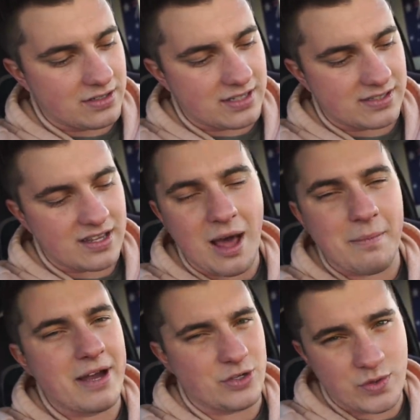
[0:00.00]
This is not
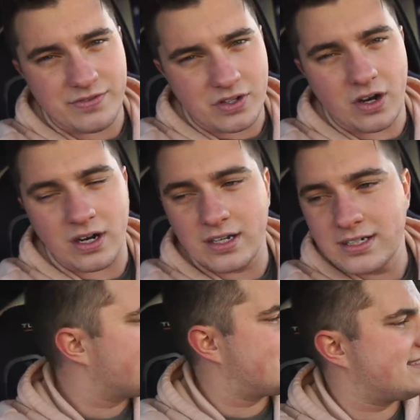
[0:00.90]
my drift car.
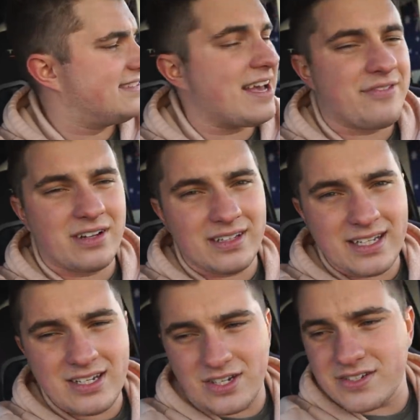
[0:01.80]
This is
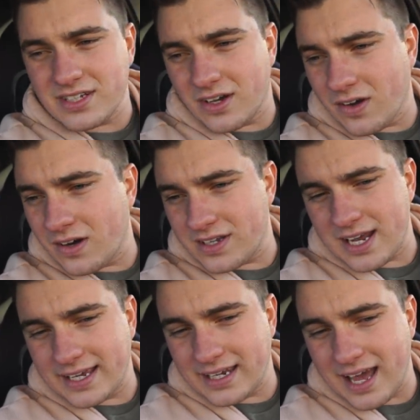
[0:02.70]
definitely just a car that
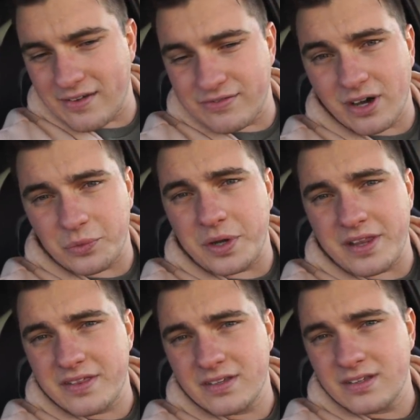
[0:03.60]
I can have fun
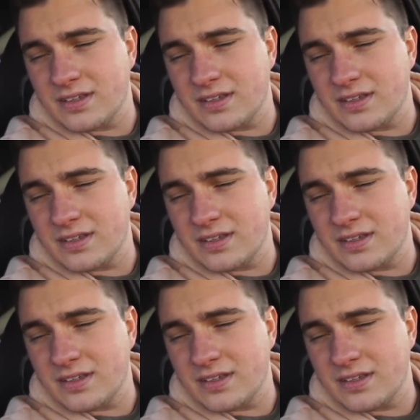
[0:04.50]
with.